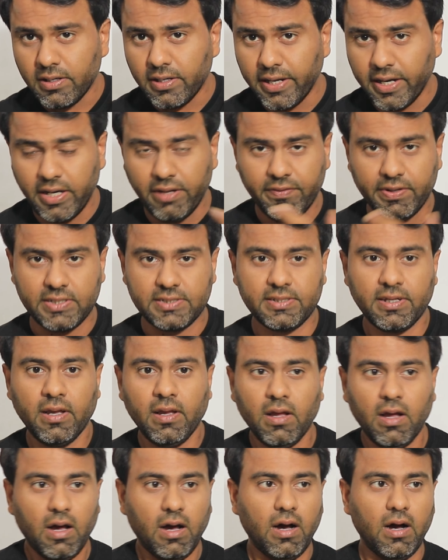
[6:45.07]
Anyways,
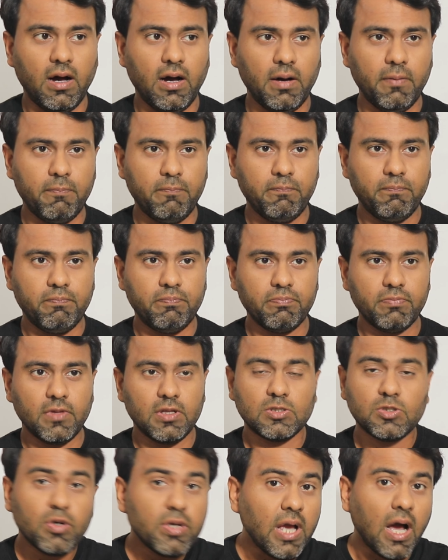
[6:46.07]

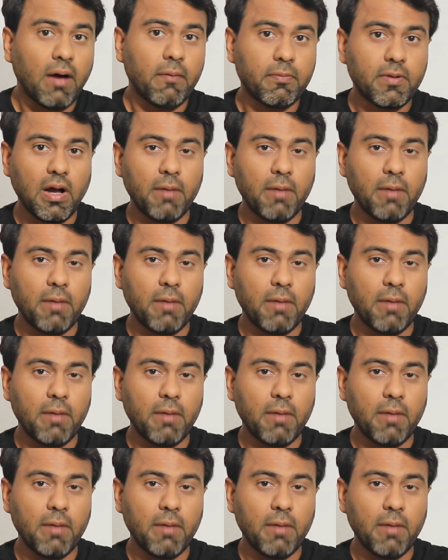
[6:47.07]
so yeah,